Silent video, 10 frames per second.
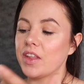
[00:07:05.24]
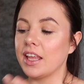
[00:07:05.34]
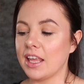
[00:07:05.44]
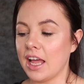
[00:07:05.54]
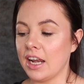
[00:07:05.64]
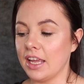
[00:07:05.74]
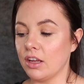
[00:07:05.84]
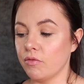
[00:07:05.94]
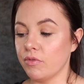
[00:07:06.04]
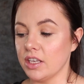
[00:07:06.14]
And get a
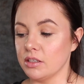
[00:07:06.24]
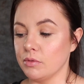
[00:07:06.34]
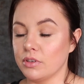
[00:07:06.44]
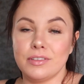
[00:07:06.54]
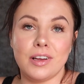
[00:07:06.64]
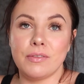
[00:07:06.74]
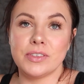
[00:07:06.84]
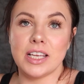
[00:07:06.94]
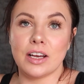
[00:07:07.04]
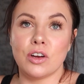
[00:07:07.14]
like on Facebook.
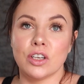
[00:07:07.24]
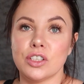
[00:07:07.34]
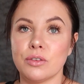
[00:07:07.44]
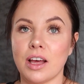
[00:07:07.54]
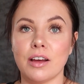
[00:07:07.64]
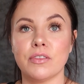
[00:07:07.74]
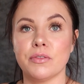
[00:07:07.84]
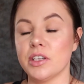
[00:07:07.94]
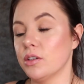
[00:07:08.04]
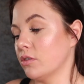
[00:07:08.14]
Obviously I can't do that if the
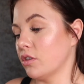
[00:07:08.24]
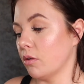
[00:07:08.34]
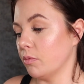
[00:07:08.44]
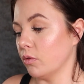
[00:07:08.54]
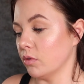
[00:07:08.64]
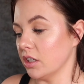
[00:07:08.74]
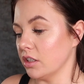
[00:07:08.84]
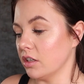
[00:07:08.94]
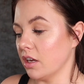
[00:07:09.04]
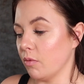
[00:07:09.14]
video is not
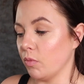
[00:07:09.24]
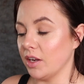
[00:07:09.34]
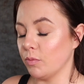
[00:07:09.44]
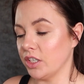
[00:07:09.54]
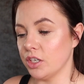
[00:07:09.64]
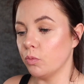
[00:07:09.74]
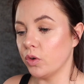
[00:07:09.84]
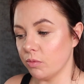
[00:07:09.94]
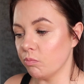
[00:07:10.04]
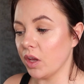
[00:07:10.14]
uploaded, which it
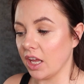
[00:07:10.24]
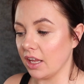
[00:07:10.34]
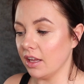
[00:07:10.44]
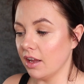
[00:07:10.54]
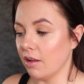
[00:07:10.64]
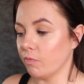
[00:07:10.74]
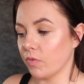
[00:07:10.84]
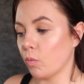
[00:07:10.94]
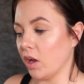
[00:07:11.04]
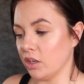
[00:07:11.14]
wouldn't be
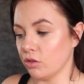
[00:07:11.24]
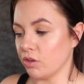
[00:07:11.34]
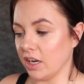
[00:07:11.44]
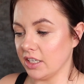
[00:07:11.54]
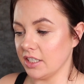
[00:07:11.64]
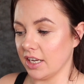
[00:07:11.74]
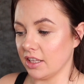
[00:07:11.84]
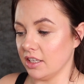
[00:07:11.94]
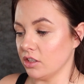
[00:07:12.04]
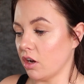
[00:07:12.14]
while you're trying to
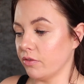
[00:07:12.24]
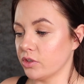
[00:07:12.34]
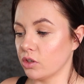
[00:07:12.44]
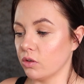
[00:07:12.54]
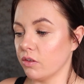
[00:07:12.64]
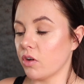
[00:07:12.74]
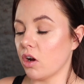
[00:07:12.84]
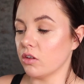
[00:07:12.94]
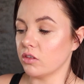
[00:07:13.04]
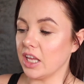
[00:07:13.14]
tick these off. So you've
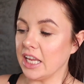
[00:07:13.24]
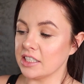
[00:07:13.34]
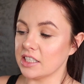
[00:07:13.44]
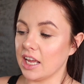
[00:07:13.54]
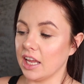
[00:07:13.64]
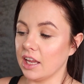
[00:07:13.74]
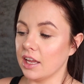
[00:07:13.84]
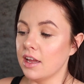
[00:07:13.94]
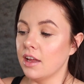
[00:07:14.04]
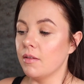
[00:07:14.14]
got things like
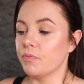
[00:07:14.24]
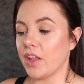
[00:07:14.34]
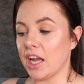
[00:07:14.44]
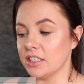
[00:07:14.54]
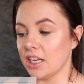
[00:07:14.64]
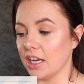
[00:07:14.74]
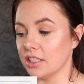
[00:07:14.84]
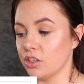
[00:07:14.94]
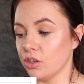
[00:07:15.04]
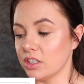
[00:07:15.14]
add
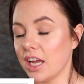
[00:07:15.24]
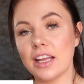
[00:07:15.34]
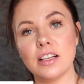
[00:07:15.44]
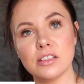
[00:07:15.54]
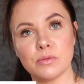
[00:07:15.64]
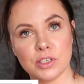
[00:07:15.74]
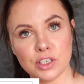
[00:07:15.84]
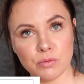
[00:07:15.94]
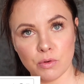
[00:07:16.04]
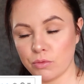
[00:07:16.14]
tags to your titles,
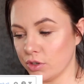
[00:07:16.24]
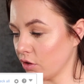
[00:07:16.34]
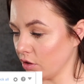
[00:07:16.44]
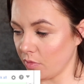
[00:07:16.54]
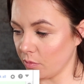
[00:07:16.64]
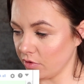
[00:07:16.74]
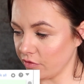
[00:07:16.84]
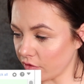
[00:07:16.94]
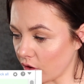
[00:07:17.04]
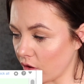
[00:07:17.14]
which is what we were talking about
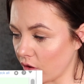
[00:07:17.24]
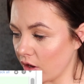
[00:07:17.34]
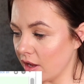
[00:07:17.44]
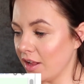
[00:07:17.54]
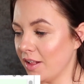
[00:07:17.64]
before.